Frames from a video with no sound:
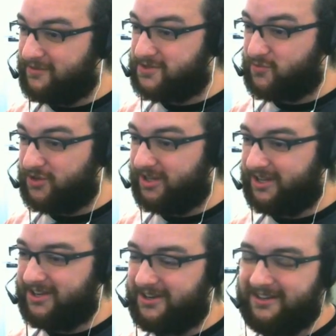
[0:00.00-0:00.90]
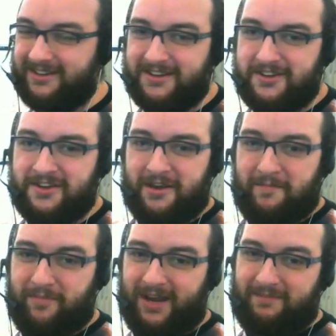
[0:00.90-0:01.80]
was really good.
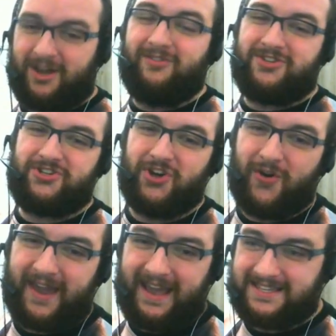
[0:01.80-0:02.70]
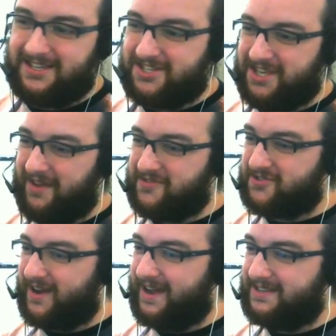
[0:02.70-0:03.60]
But I'm going to showcase the save
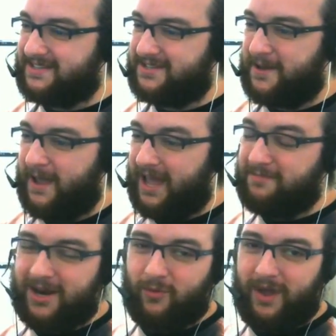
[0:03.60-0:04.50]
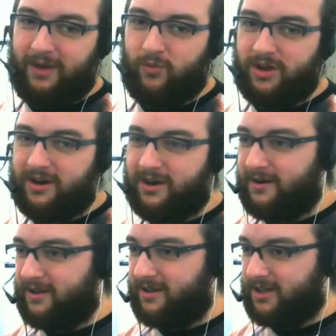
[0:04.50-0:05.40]
strats. And by the way, we are
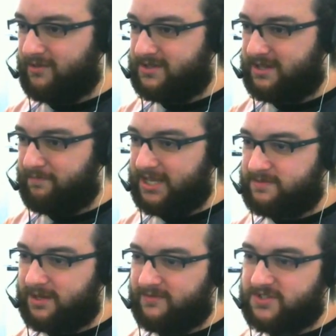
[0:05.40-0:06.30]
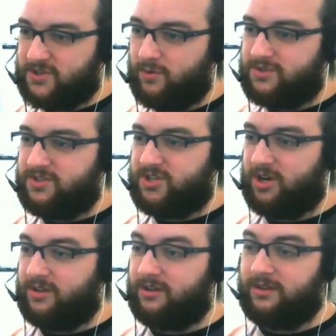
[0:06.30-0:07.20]
going to the basement of the school to
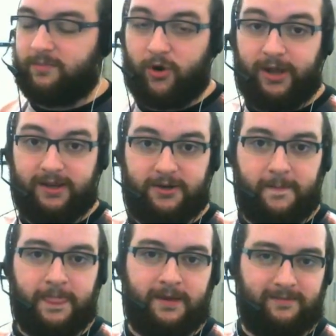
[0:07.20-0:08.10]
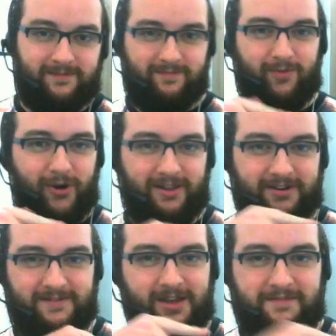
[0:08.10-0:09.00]
turn on the boiler,
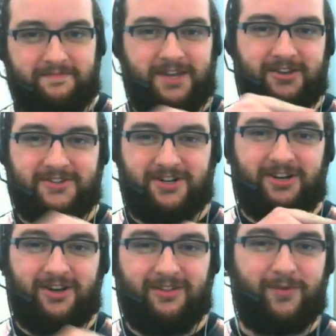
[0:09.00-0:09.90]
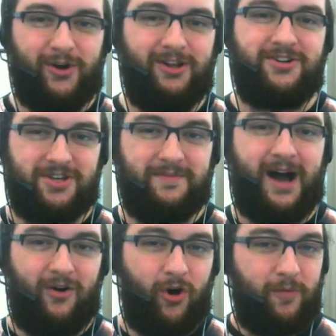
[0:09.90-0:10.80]
because turning on the boiler
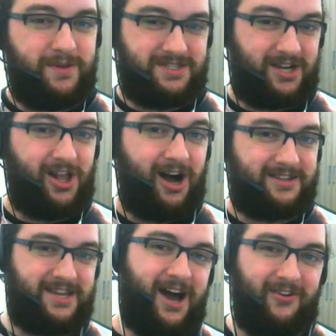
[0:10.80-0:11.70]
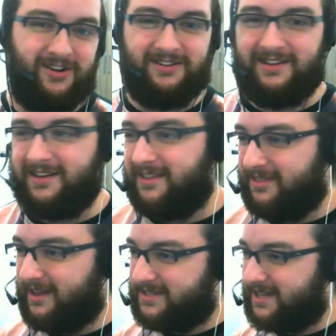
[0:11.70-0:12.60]
somehow opens the clock tower.
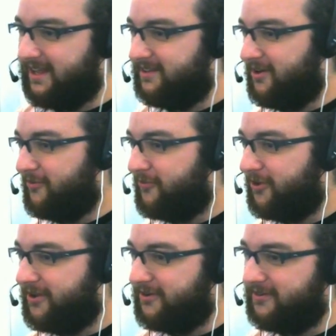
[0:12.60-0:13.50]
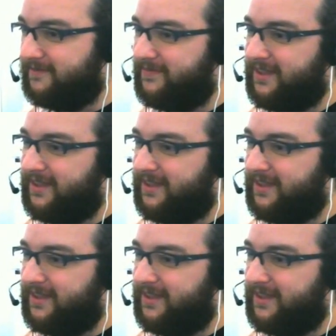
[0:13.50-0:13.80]
That's Silent Hill for you.